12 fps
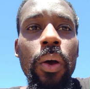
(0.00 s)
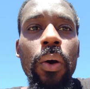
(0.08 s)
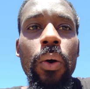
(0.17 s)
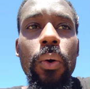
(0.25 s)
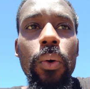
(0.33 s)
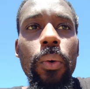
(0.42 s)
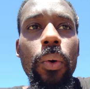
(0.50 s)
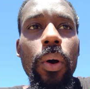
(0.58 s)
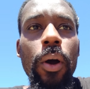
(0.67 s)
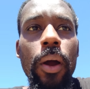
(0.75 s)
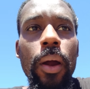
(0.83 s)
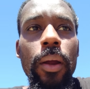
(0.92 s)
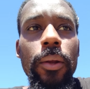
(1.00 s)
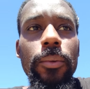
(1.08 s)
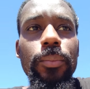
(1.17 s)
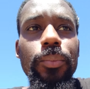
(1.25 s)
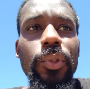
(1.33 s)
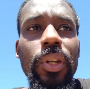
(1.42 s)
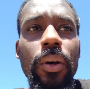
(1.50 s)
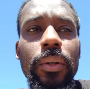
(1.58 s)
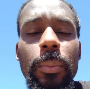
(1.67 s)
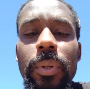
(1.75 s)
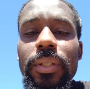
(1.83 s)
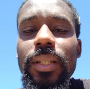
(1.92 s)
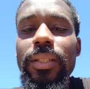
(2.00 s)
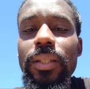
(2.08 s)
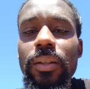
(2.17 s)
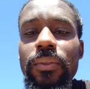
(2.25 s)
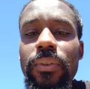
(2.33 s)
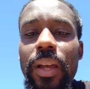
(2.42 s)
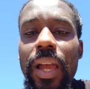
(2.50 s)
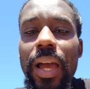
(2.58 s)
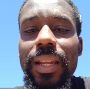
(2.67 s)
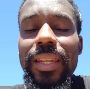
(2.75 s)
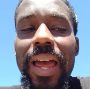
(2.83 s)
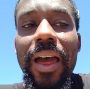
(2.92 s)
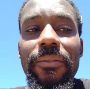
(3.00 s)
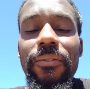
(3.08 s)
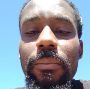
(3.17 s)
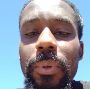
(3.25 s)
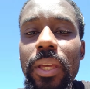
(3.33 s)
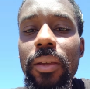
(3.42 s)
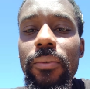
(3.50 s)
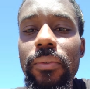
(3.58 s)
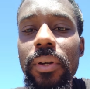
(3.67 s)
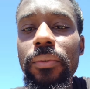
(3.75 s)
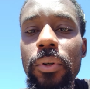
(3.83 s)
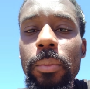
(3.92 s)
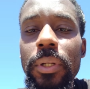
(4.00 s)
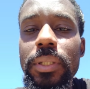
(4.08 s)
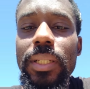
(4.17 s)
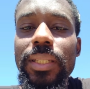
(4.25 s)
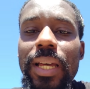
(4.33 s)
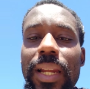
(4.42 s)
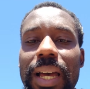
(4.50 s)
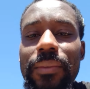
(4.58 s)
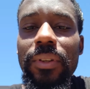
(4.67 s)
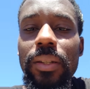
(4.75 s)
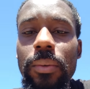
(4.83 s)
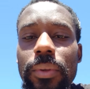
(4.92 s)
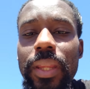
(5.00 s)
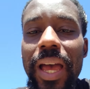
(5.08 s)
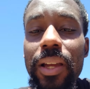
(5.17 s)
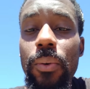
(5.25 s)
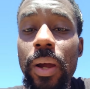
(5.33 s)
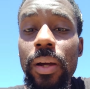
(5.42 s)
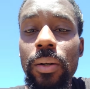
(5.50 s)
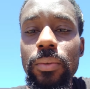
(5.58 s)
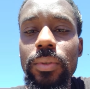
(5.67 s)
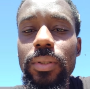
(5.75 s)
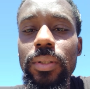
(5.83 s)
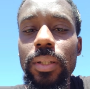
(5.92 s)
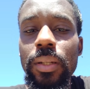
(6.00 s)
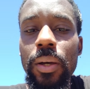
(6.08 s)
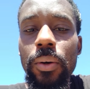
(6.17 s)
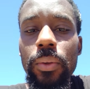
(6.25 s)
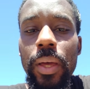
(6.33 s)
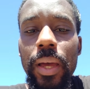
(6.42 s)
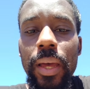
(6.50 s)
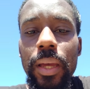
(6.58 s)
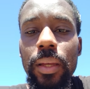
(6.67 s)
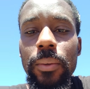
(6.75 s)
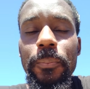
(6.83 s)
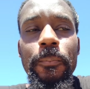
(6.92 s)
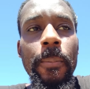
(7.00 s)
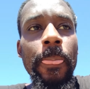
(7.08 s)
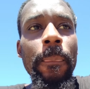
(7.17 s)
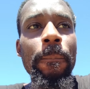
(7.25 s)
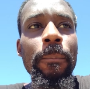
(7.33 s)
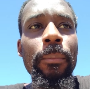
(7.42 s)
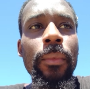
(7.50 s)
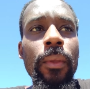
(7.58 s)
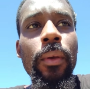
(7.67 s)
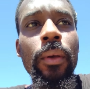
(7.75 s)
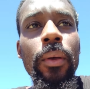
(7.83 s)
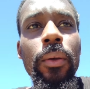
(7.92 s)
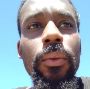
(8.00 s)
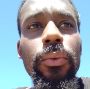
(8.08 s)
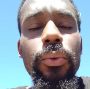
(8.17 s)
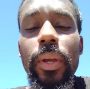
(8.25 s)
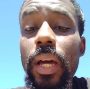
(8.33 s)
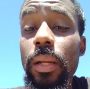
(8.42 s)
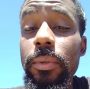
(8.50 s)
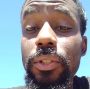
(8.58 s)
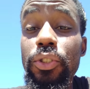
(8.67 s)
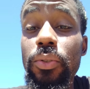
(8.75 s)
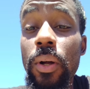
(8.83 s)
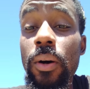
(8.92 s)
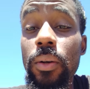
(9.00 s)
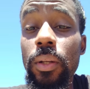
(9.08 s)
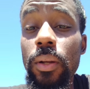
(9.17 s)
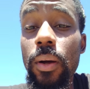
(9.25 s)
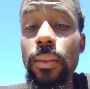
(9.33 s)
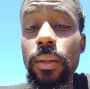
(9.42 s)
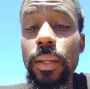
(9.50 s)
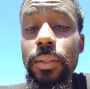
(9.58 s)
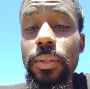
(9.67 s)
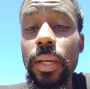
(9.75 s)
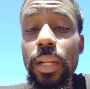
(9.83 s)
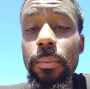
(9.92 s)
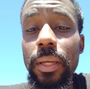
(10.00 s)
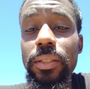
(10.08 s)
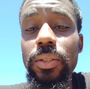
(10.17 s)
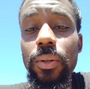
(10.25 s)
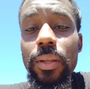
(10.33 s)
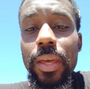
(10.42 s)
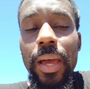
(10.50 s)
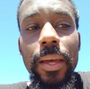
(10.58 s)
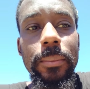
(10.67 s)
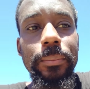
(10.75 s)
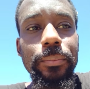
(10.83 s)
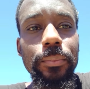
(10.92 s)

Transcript: who are in a position of not being fearful, but just not having that grounds to know that, hey, you got to be strong in all of this. You got to make sure that